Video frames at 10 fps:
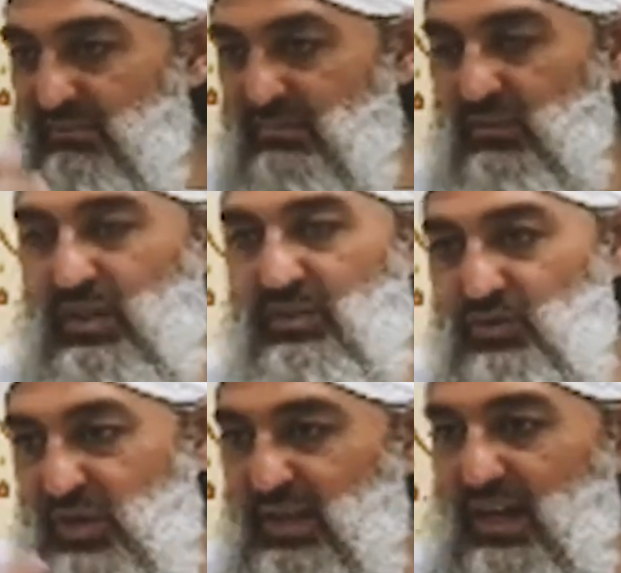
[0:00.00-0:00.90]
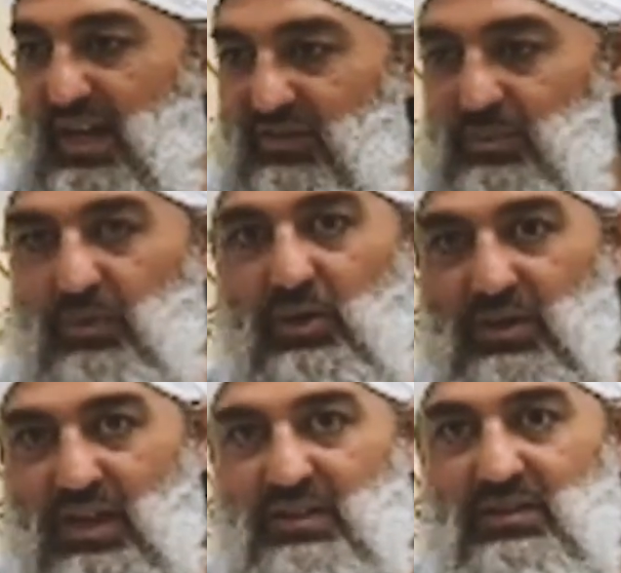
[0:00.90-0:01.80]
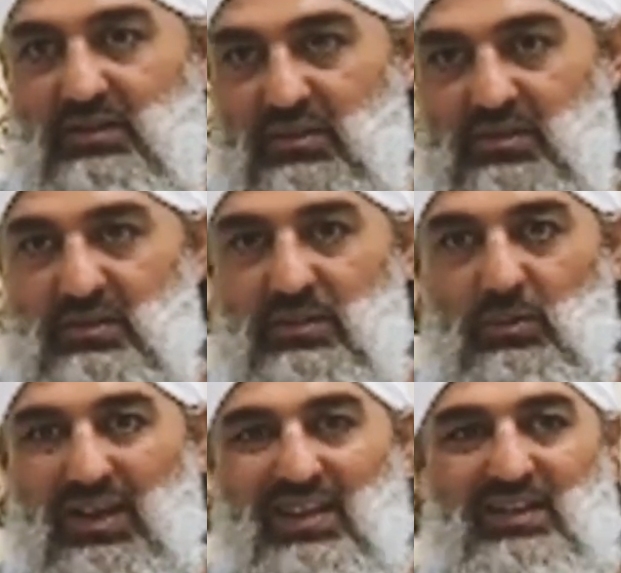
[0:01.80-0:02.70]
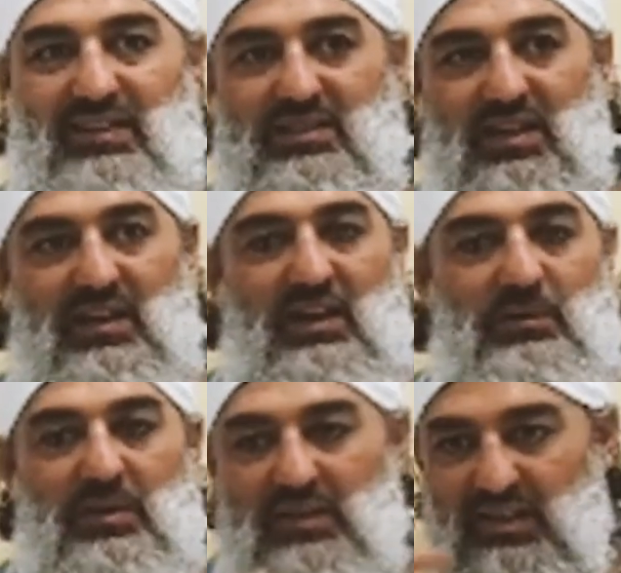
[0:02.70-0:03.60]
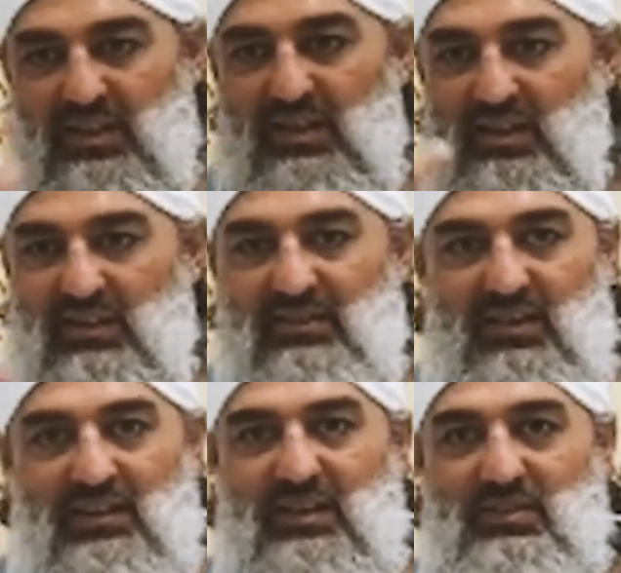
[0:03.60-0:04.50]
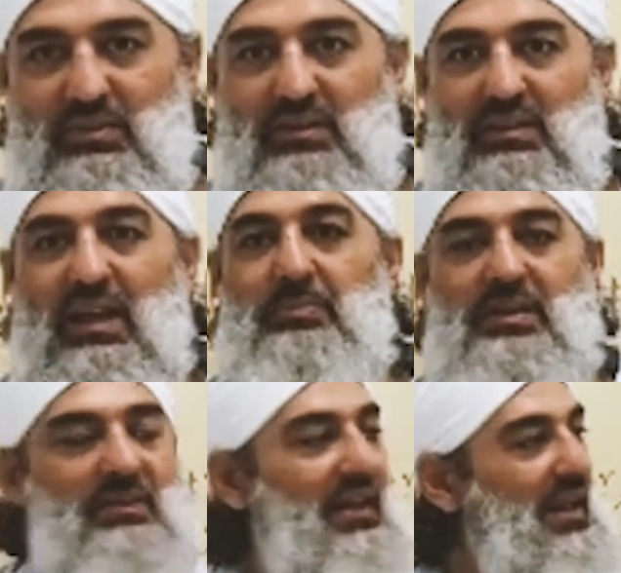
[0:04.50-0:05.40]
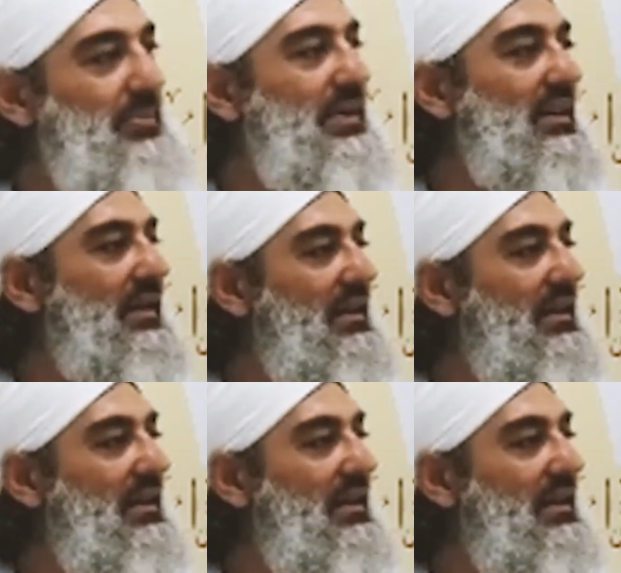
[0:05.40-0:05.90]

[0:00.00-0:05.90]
whatever, drinking out of a bowl. You know how the dogs, they say in Arabic, they lick, lapping. They're lapping